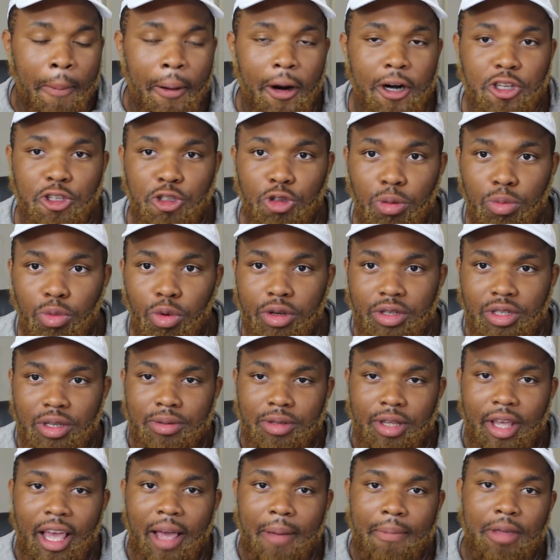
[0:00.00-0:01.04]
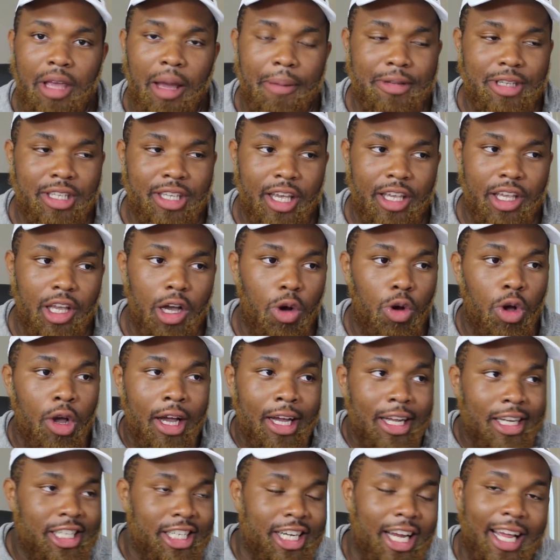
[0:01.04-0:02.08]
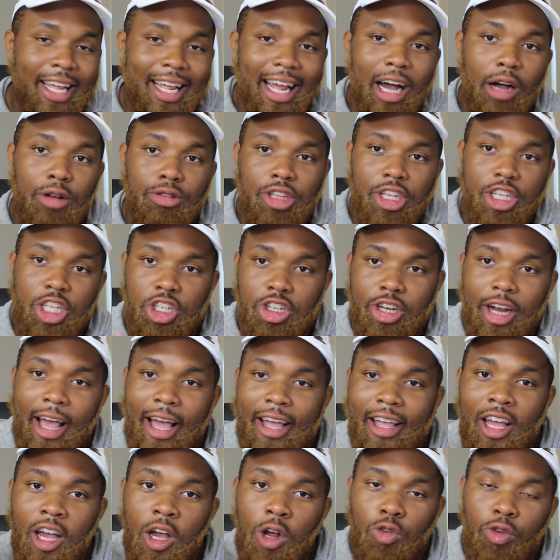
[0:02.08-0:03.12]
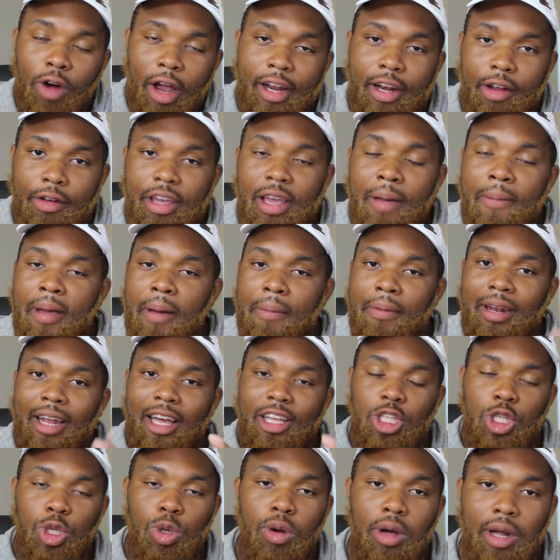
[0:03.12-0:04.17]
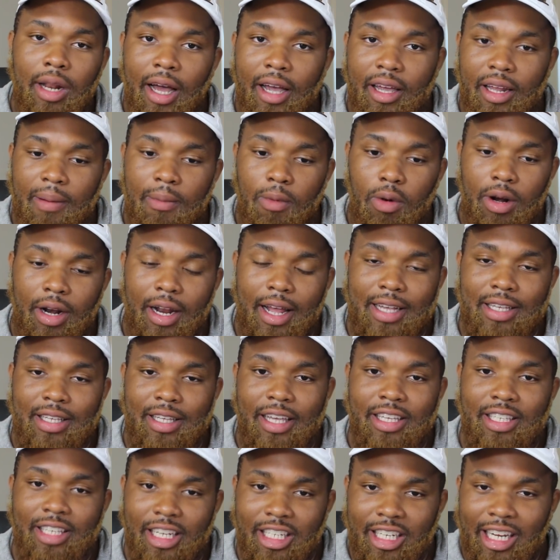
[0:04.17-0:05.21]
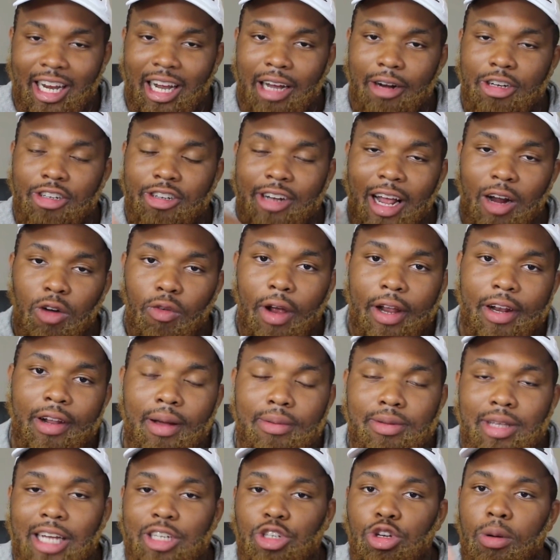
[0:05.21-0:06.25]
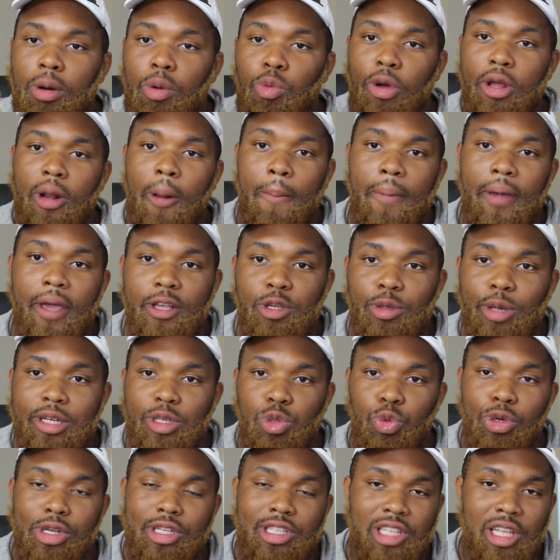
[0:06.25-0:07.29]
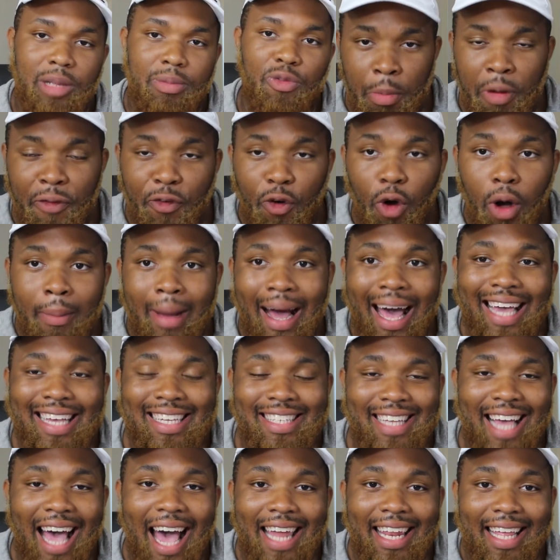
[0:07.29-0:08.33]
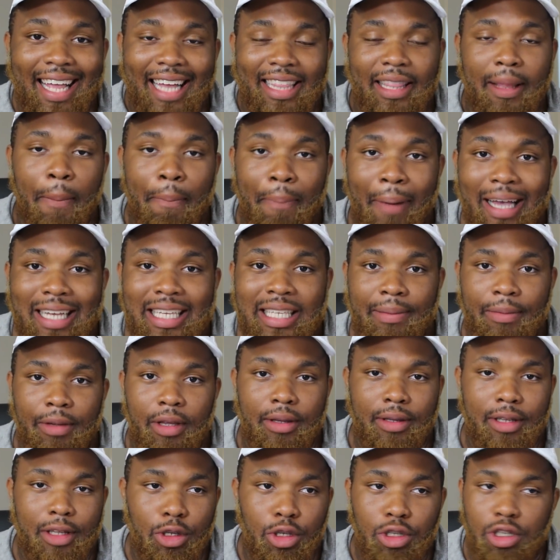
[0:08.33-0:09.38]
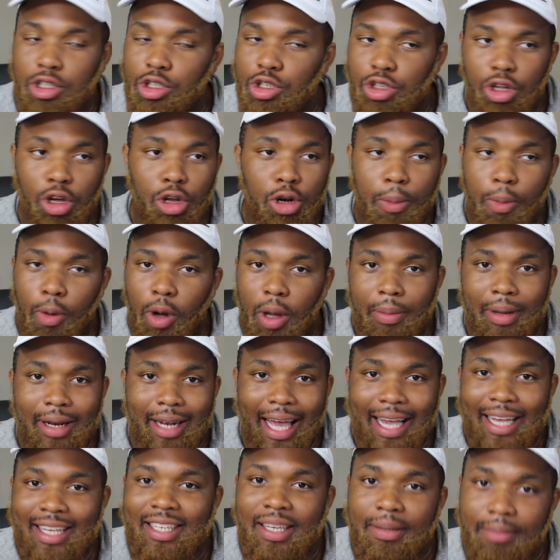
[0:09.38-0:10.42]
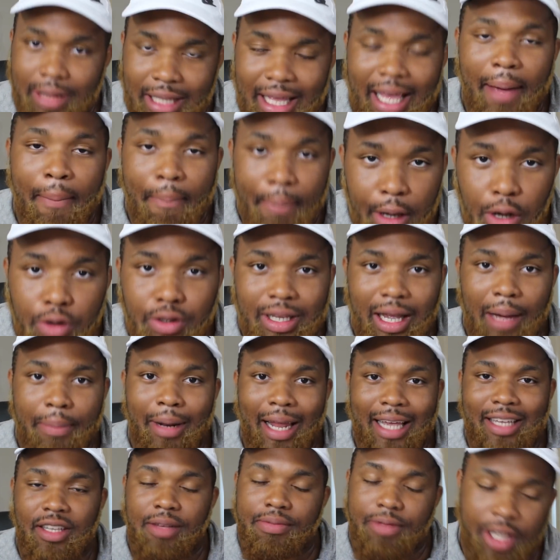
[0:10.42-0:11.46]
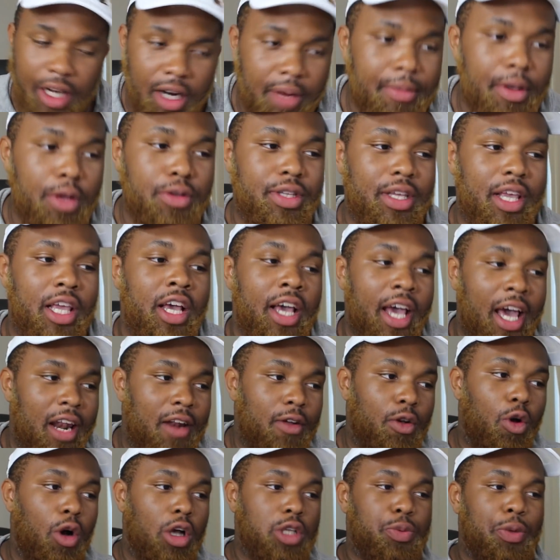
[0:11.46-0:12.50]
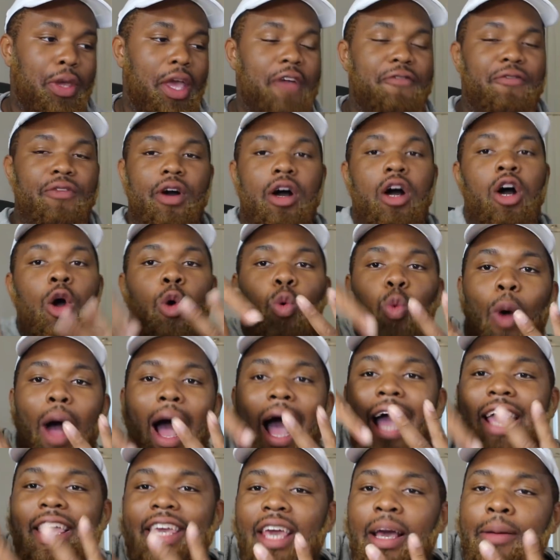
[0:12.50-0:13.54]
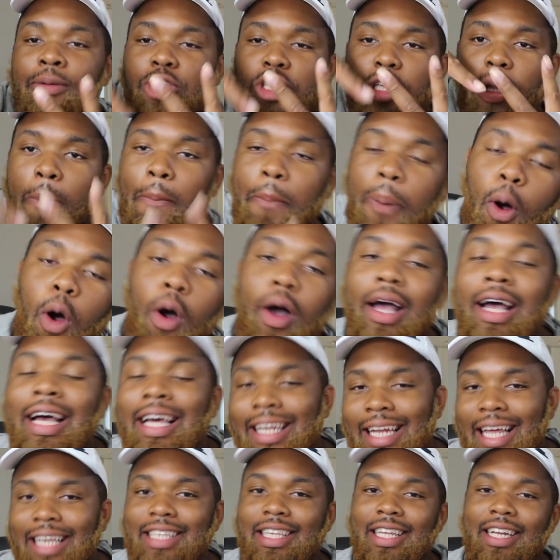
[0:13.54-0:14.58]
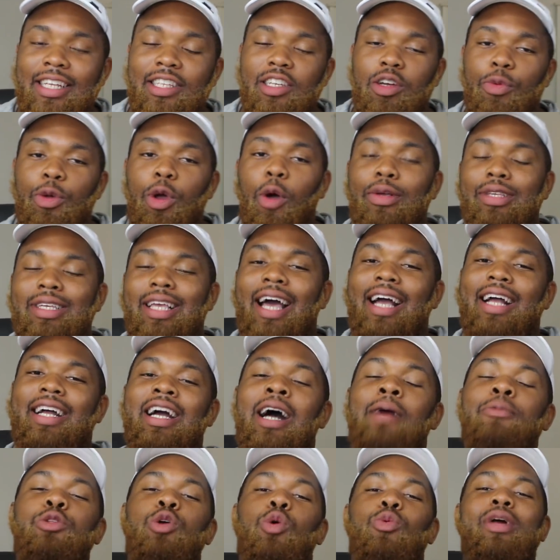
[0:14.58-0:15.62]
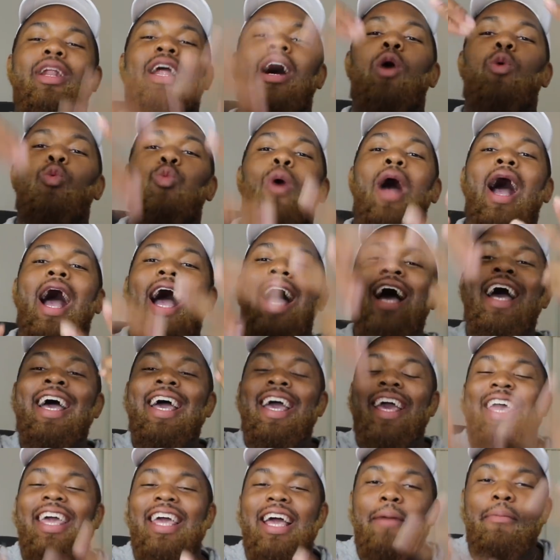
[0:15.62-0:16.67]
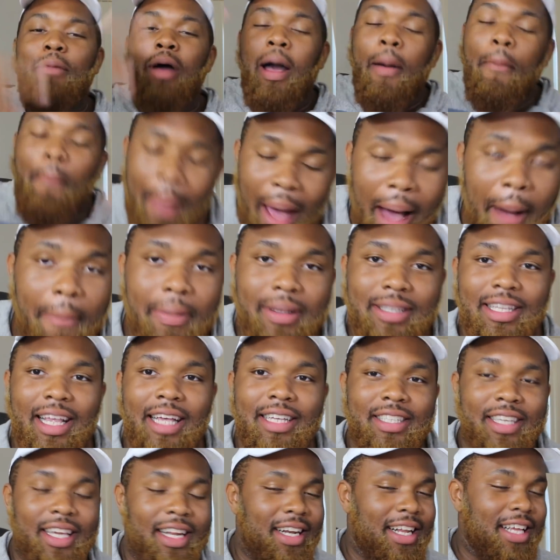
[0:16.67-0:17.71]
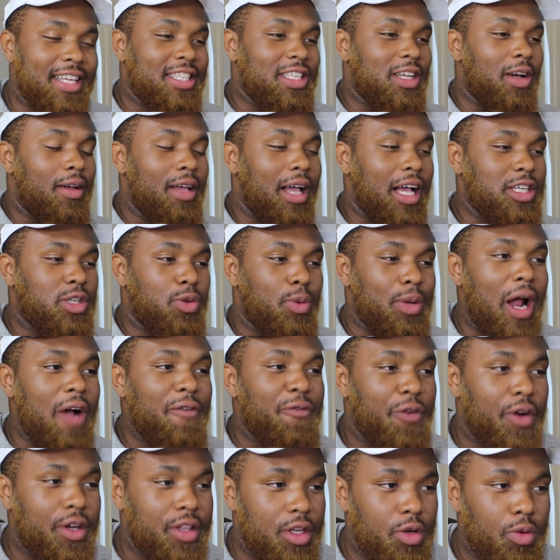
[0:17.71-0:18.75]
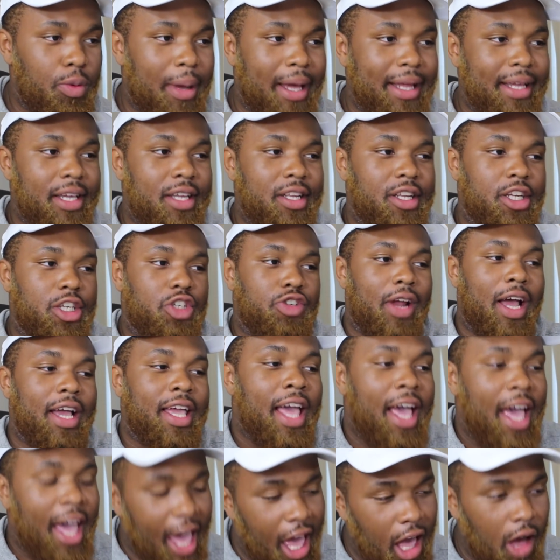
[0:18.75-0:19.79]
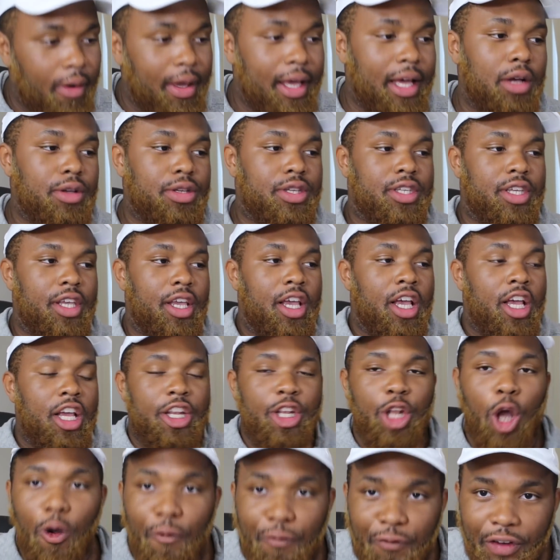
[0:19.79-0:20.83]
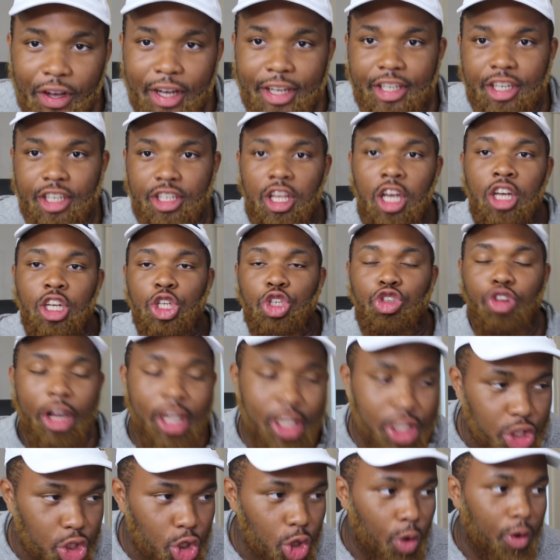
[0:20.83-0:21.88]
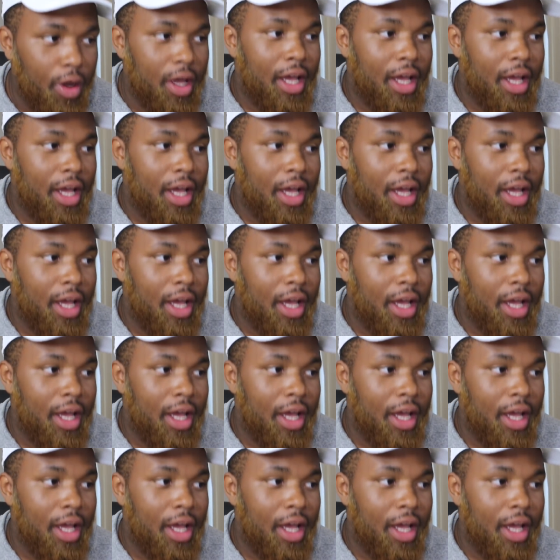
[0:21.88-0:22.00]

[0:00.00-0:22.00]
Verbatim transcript: personal boys, hit me up and said, "Yo, check out this track right now." He hit me up at like two o'clock in the morning last night. He said, "Check out the track right now." I was actually on my way to bed, so I just to sleep before my anxiety got the best of me. You, you know the boy be liking some lit music. I be liking some turn music. And of course, we here for YM support. Let's get let's go. We always got to come through with our YM members. Let's get it, let's go, y'all. So without further ado, let to get this track. LLC, no features, straight to